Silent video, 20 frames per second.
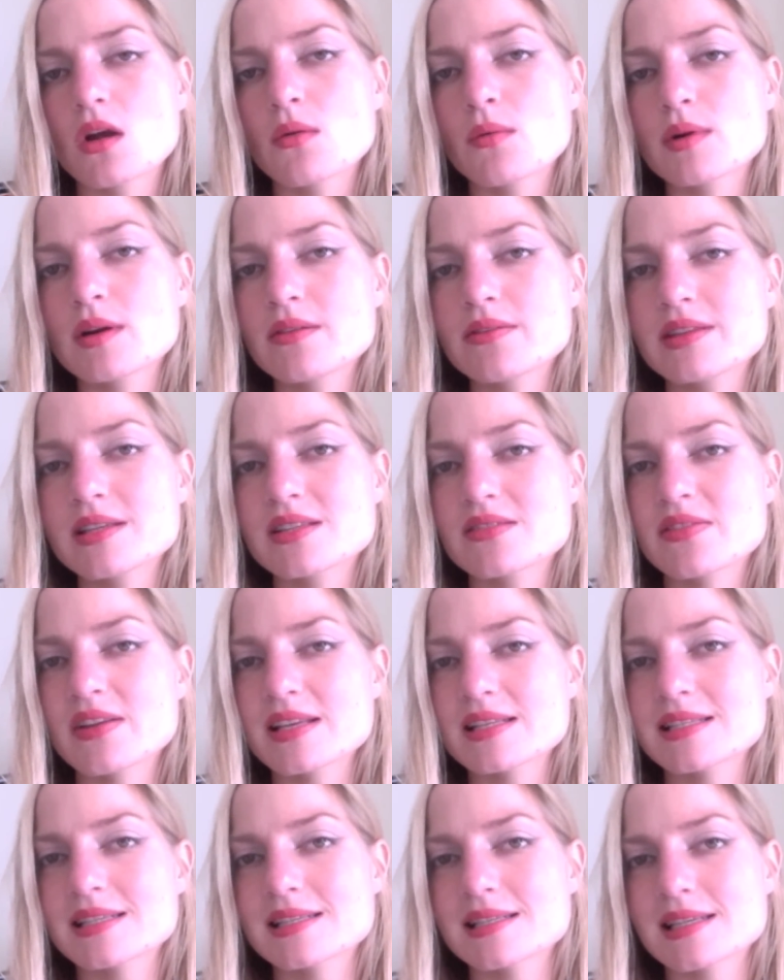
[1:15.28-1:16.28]
One of these
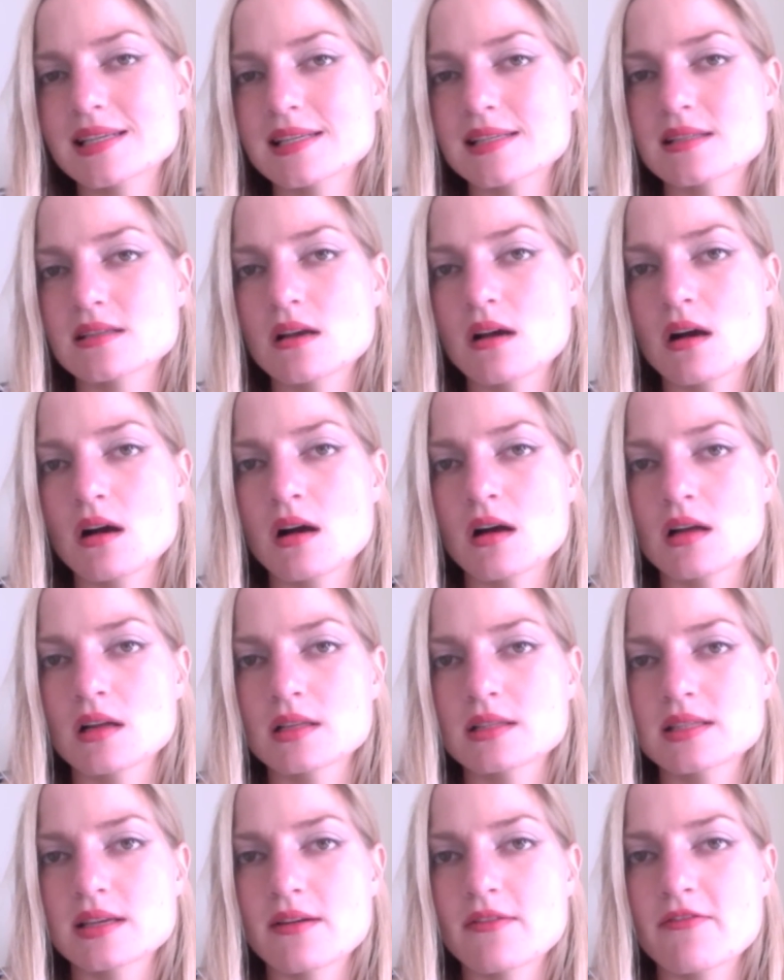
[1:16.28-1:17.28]
phases is
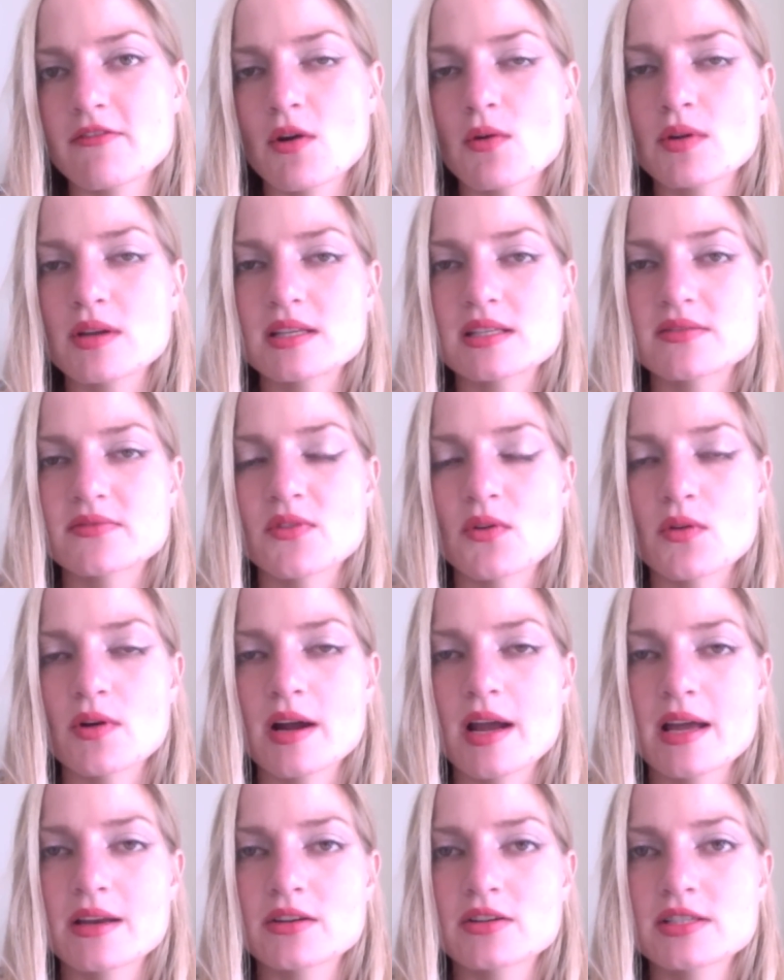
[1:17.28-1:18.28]
called Focus for
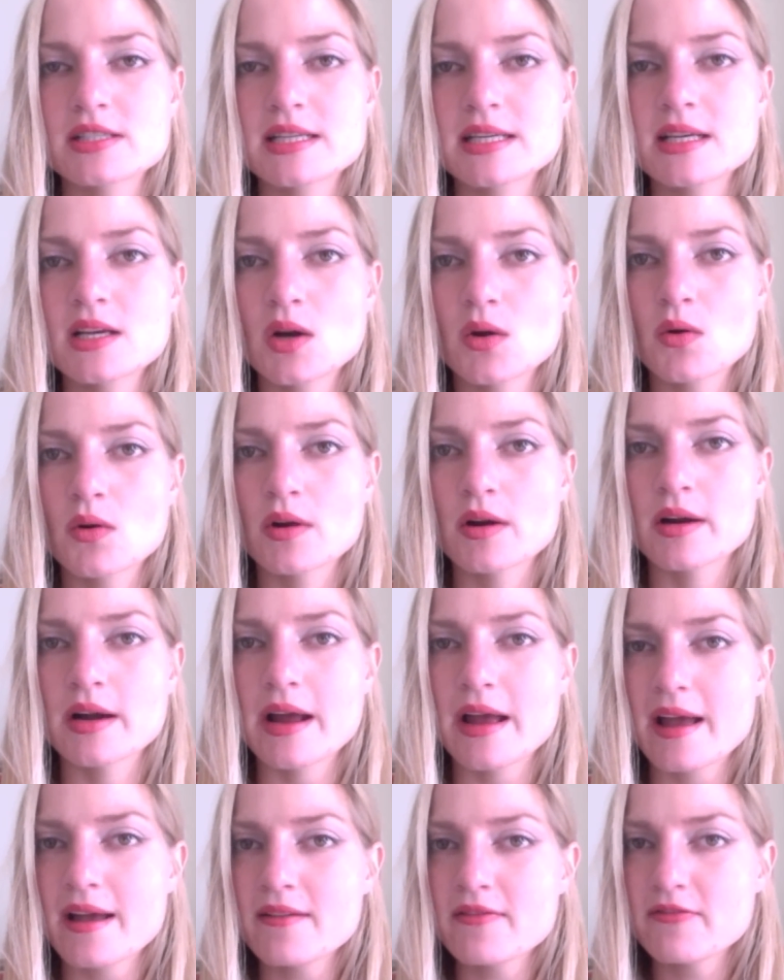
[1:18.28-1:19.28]
Energy or
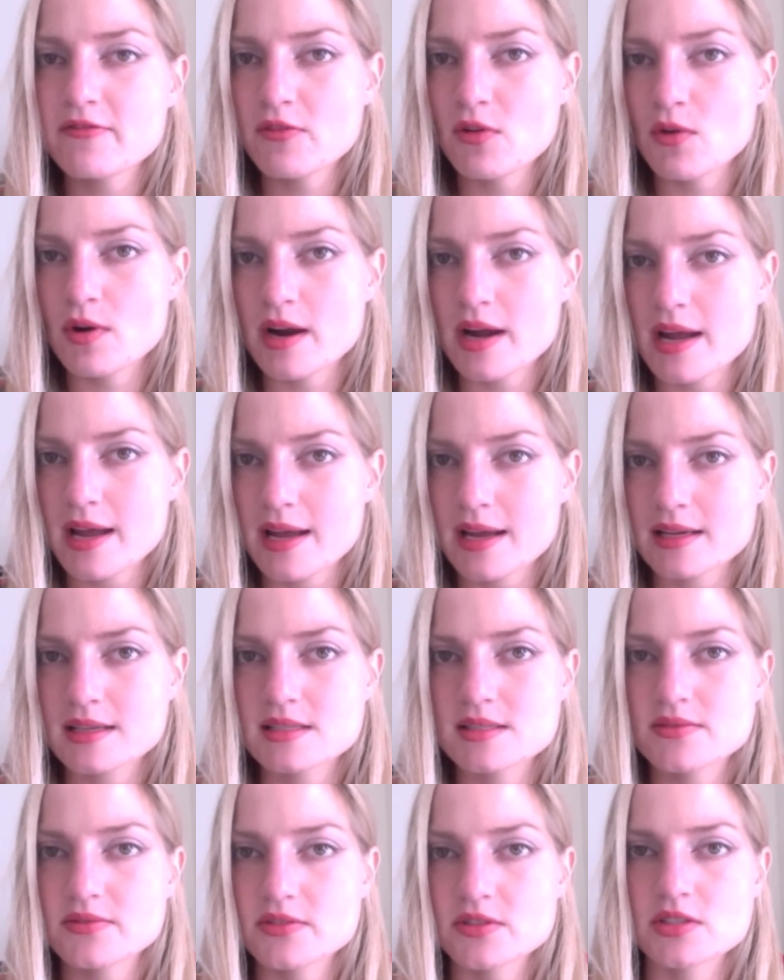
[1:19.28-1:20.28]

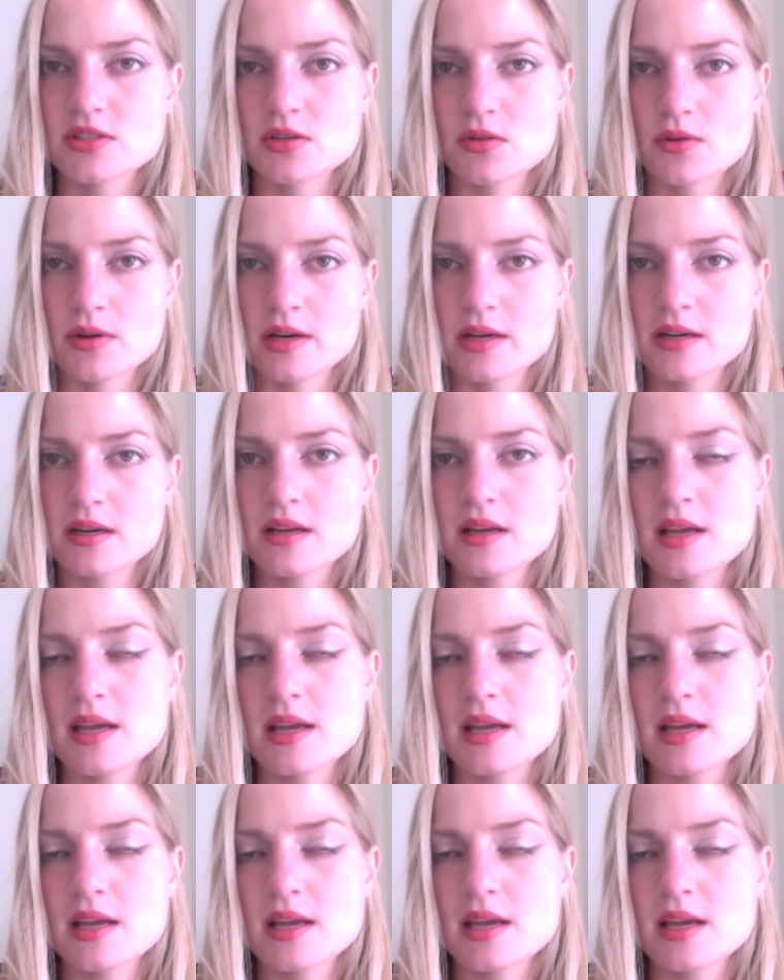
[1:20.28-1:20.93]
F4X for short,